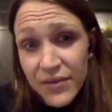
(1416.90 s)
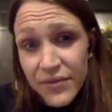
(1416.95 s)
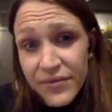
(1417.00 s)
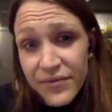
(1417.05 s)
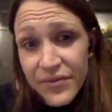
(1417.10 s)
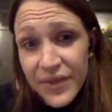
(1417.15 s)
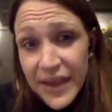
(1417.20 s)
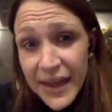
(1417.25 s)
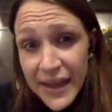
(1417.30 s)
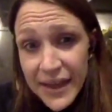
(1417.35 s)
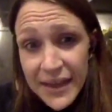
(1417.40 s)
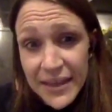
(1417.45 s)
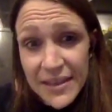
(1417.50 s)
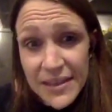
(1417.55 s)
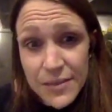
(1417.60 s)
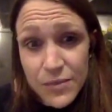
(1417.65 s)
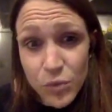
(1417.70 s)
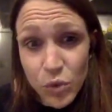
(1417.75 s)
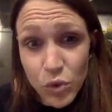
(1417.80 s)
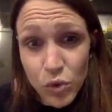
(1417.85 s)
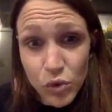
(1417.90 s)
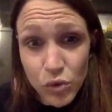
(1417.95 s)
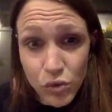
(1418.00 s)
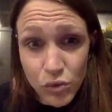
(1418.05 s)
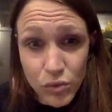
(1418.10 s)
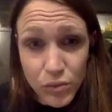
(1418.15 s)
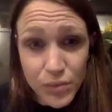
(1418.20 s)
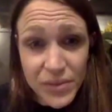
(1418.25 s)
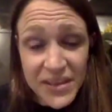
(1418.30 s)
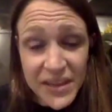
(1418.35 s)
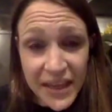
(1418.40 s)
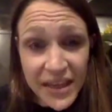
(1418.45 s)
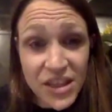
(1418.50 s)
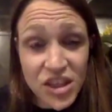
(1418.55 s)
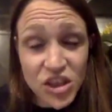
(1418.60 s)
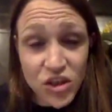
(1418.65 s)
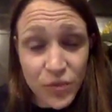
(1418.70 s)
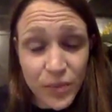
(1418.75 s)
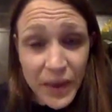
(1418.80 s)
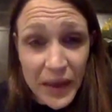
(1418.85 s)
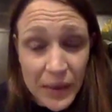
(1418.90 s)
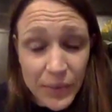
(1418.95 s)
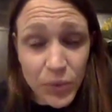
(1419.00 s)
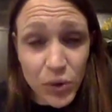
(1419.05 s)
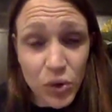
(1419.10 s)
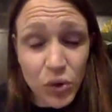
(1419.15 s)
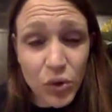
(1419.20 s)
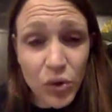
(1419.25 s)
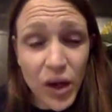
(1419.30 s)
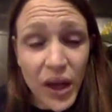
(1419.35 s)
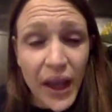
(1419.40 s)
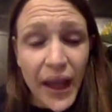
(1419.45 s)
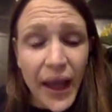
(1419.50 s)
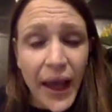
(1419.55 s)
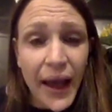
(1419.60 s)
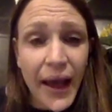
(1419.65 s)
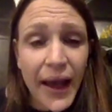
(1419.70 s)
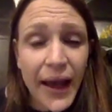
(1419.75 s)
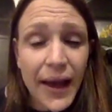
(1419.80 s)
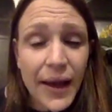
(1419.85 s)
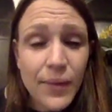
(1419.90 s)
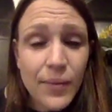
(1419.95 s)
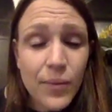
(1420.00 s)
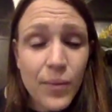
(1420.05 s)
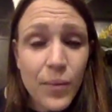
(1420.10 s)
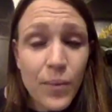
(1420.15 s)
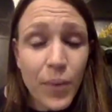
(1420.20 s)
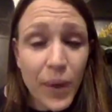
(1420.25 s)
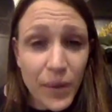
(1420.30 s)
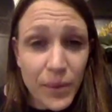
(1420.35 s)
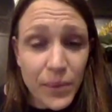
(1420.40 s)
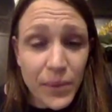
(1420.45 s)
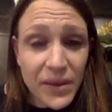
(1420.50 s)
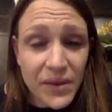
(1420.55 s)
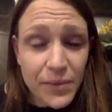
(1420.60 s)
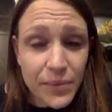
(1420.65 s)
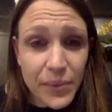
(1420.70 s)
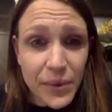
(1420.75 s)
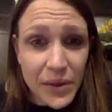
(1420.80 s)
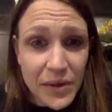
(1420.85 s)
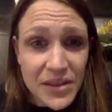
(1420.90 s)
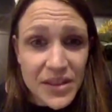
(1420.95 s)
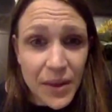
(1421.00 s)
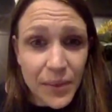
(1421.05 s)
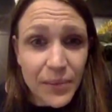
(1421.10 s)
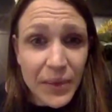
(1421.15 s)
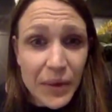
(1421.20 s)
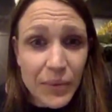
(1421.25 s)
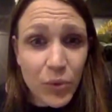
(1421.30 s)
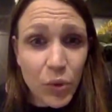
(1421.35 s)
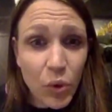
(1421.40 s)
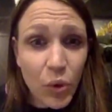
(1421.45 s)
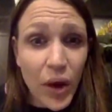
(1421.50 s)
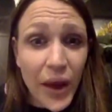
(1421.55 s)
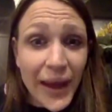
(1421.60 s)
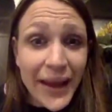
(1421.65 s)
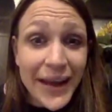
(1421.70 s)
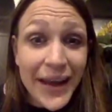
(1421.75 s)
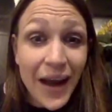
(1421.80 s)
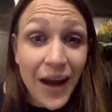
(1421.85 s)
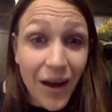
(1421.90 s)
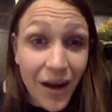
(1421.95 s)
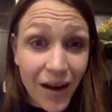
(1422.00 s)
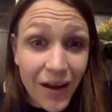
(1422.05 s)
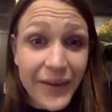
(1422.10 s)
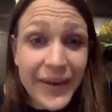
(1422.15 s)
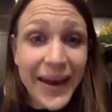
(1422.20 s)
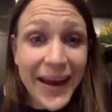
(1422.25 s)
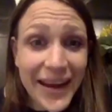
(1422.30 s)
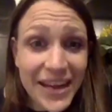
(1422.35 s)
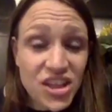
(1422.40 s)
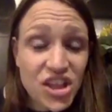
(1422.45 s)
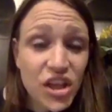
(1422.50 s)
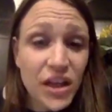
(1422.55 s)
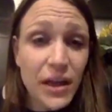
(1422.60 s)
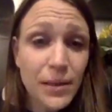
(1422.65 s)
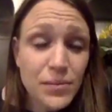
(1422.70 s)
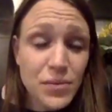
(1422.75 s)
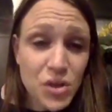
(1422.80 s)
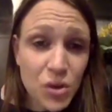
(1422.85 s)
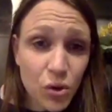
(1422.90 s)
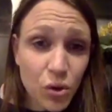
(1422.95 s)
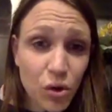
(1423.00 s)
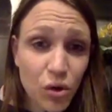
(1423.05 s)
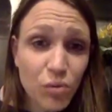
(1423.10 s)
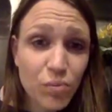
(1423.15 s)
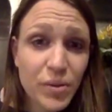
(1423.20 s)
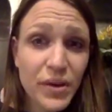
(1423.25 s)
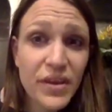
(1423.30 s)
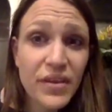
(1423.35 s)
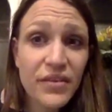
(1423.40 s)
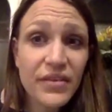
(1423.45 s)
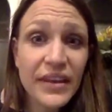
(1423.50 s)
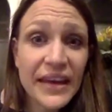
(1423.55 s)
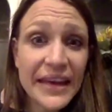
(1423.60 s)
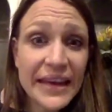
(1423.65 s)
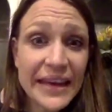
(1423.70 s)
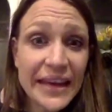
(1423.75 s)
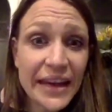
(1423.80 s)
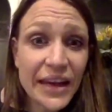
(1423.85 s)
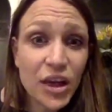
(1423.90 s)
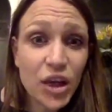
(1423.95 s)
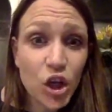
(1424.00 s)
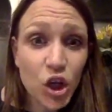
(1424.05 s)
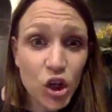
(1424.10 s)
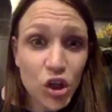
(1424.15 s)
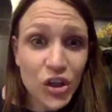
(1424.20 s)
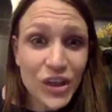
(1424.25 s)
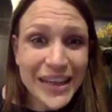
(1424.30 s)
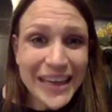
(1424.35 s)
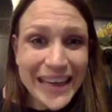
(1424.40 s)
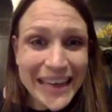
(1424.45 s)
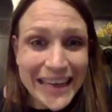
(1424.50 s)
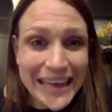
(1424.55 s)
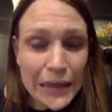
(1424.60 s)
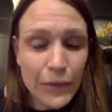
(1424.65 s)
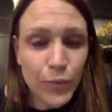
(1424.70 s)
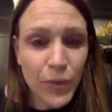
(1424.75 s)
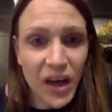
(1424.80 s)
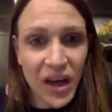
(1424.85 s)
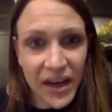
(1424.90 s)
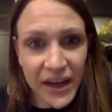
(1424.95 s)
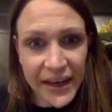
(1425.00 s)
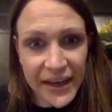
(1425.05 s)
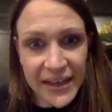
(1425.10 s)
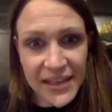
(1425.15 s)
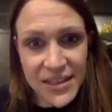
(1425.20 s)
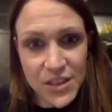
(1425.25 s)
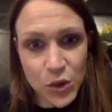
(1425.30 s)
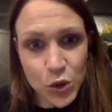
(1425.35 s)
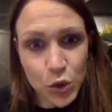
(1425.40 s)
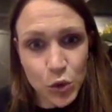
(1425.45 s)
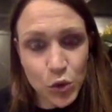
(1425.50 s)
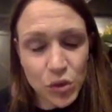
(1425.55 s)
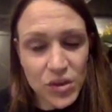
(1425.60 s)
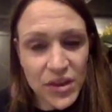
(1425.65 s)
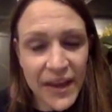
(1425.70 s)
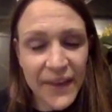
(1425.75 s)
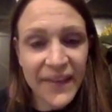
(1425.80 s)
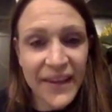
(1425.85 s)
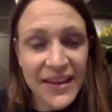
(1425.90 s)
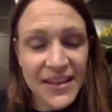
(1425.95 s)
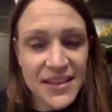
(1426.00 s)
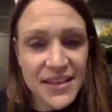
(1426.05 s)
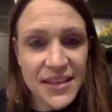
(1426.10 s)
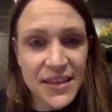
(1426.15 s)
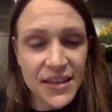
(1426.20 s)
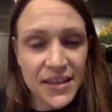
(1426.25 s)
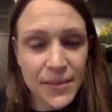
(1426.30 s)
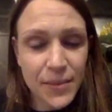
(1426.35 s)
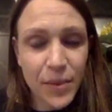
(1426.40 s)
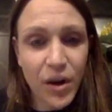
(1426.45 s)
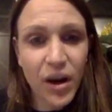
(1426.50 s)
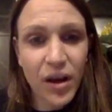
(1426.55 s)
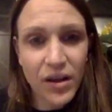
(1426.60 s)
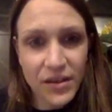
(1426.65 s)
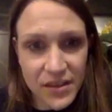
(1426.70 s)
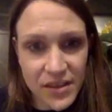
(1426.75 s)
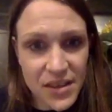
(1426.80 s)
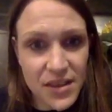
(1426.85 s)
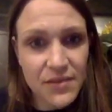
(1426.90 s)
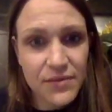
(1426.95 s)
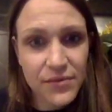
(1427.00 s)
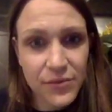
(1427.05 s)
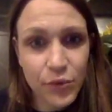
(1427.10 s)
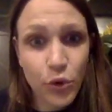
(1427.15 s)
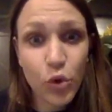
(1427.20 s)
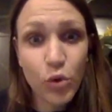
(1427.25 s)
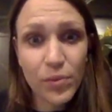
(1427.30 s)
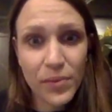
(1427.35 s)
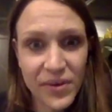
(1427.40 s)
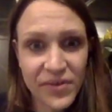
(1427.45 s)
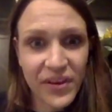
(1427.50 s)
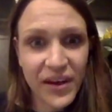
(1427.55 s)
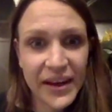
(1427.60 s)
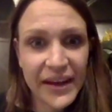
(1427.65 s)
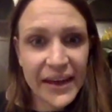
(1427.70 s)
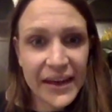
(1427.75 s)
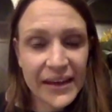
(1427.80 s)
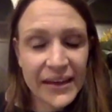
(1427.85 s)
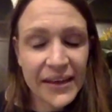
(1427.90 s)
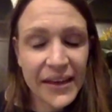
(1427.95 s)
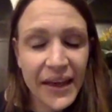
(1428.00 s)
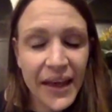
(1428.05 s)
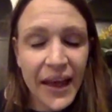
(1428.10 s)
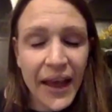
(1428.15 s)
a fairly small percentage of people, but some people can't actually absorb the non-heme iron, it's called, and that's the plant form of iron,